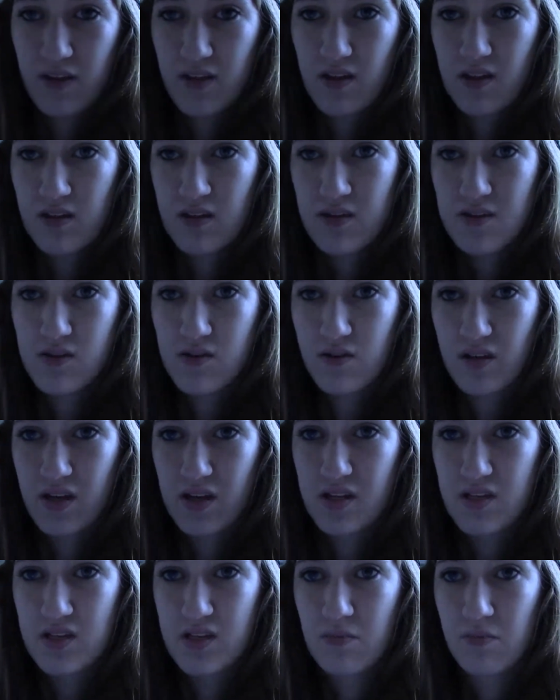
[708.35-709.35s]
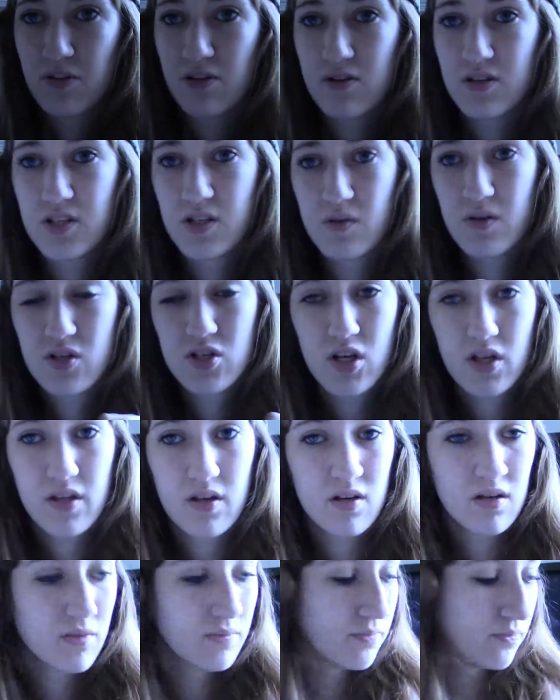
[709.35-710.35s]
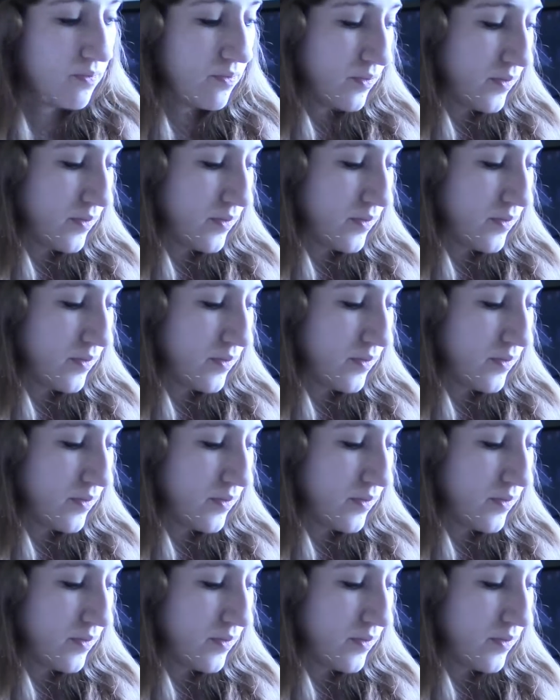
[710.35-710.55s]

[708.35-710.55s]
I think these are like similar to each other.